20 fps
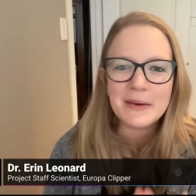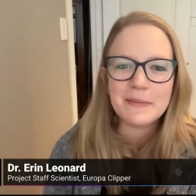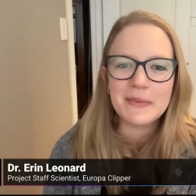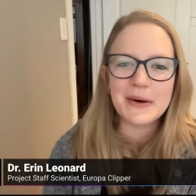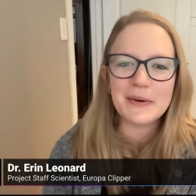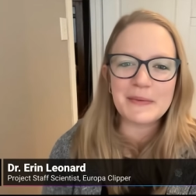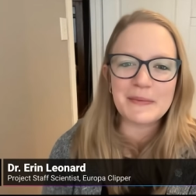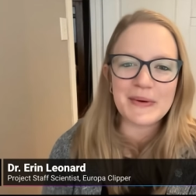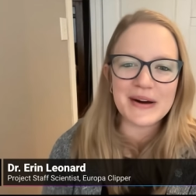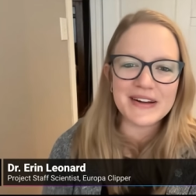
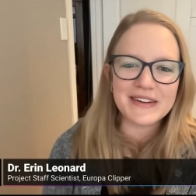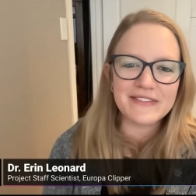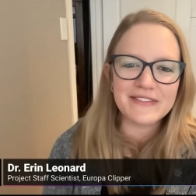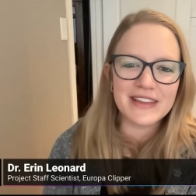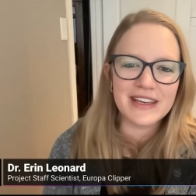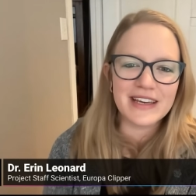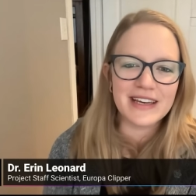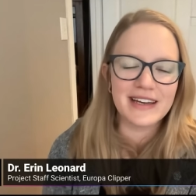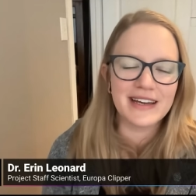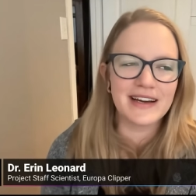But one of
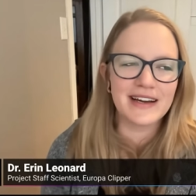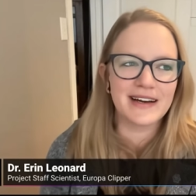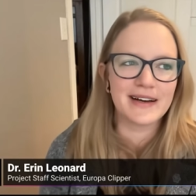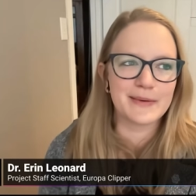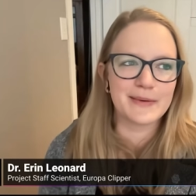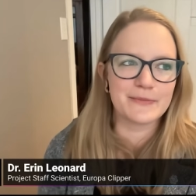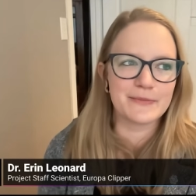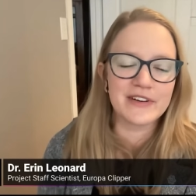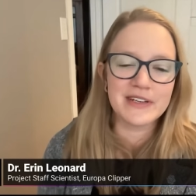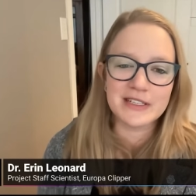the
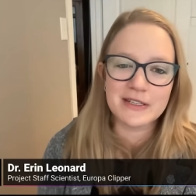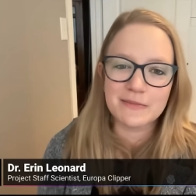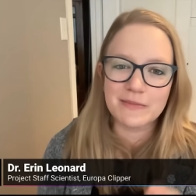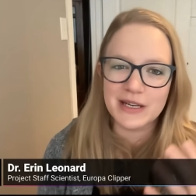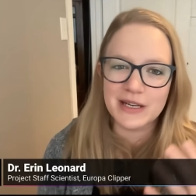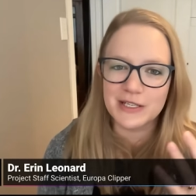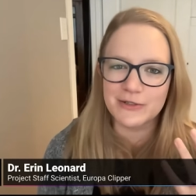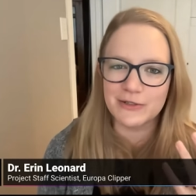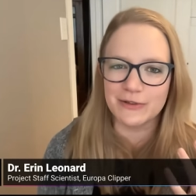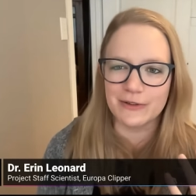
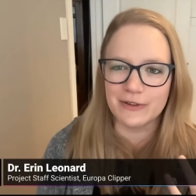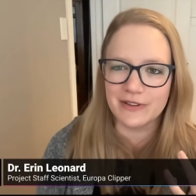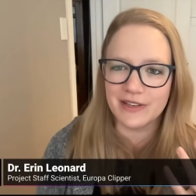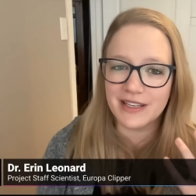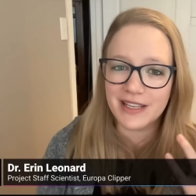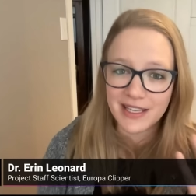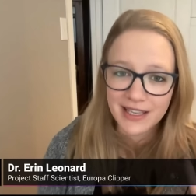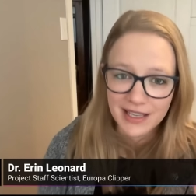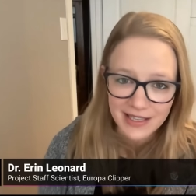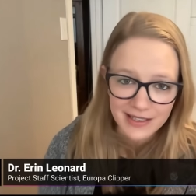fundamental
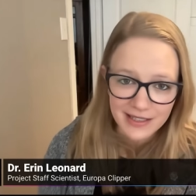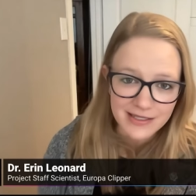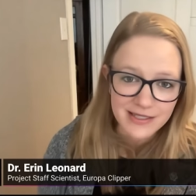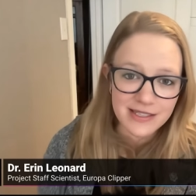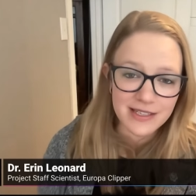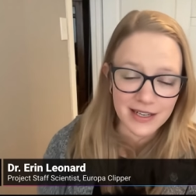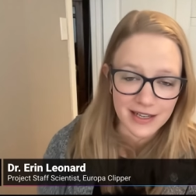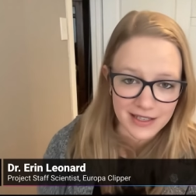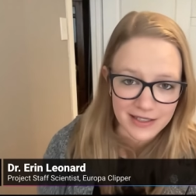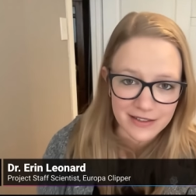keys
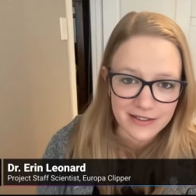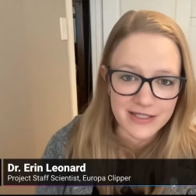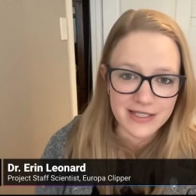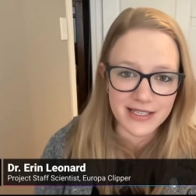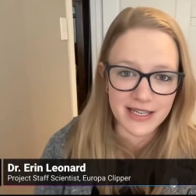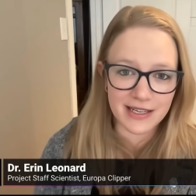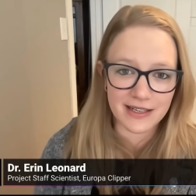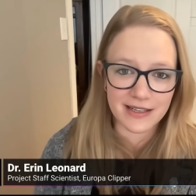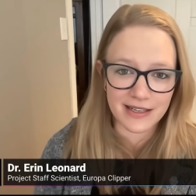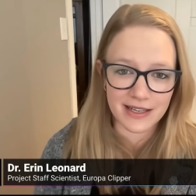to
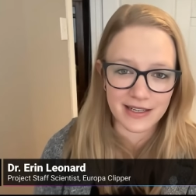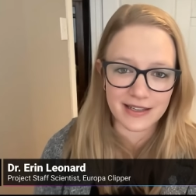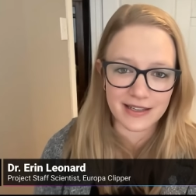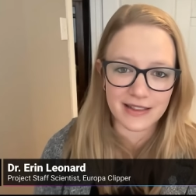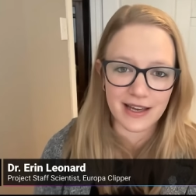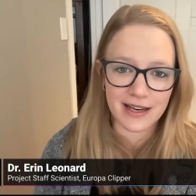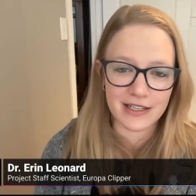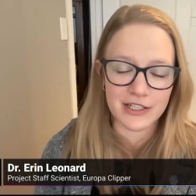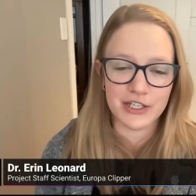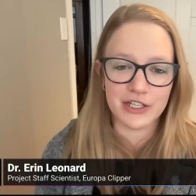understanding
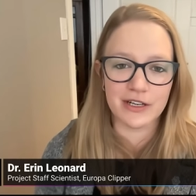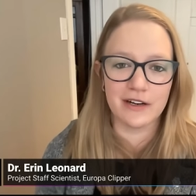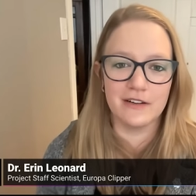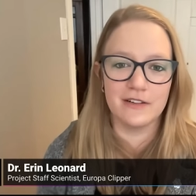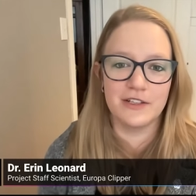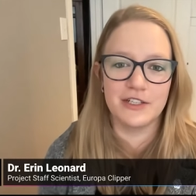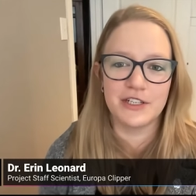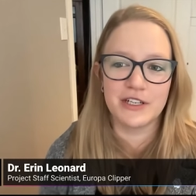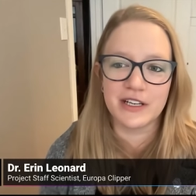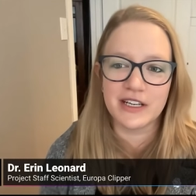that
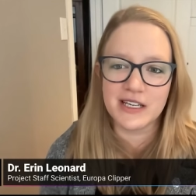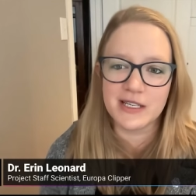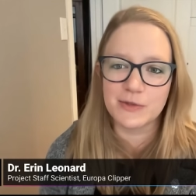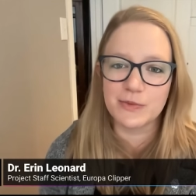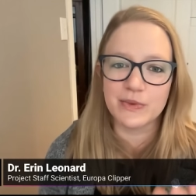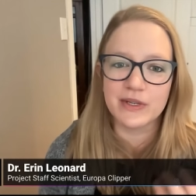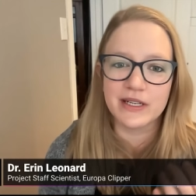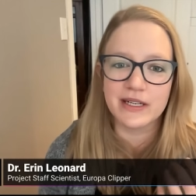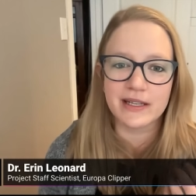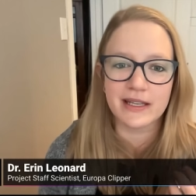geology is
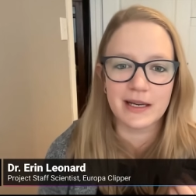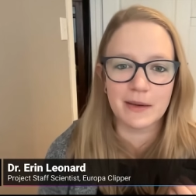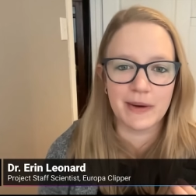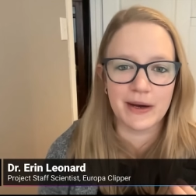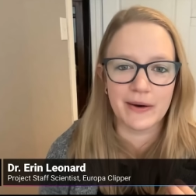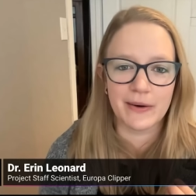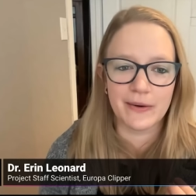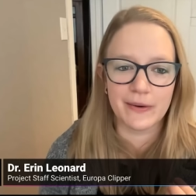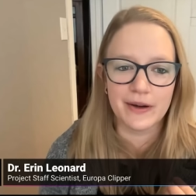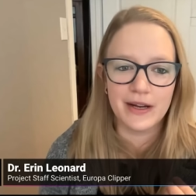really about
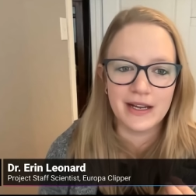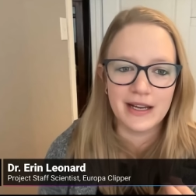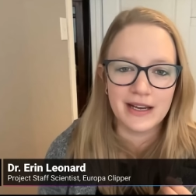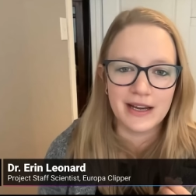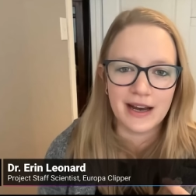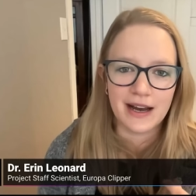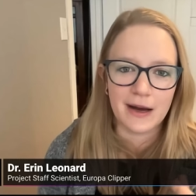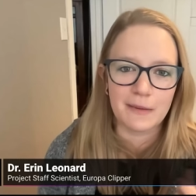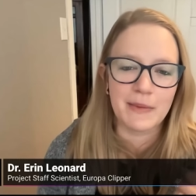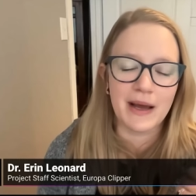
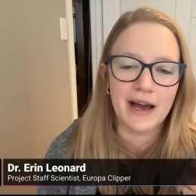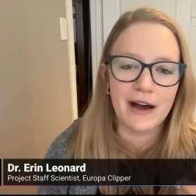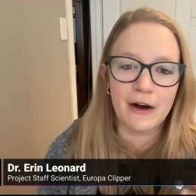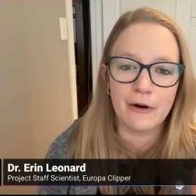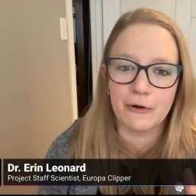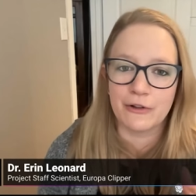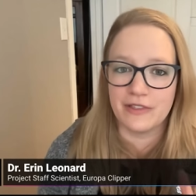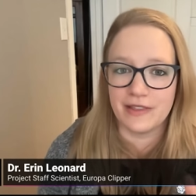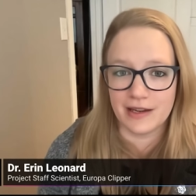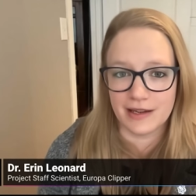how
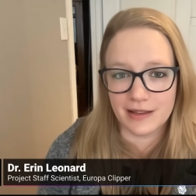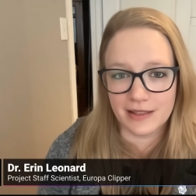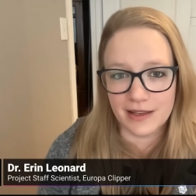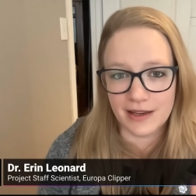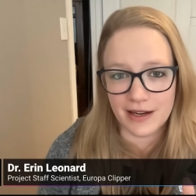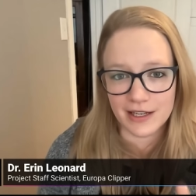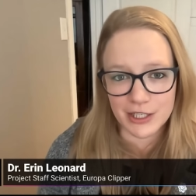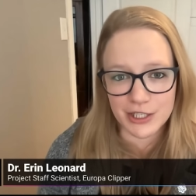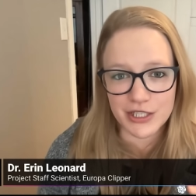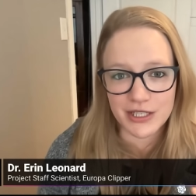thick the
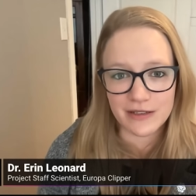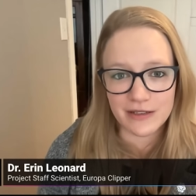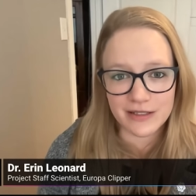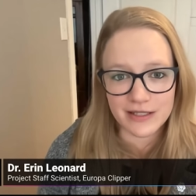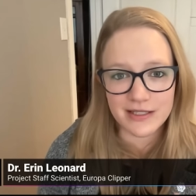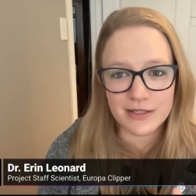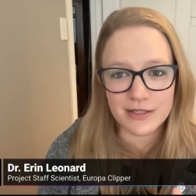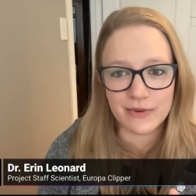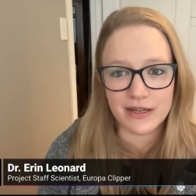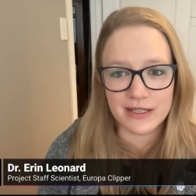ice shell
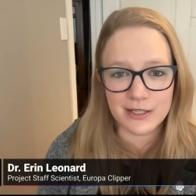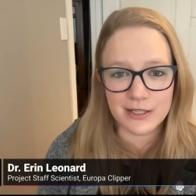is, right?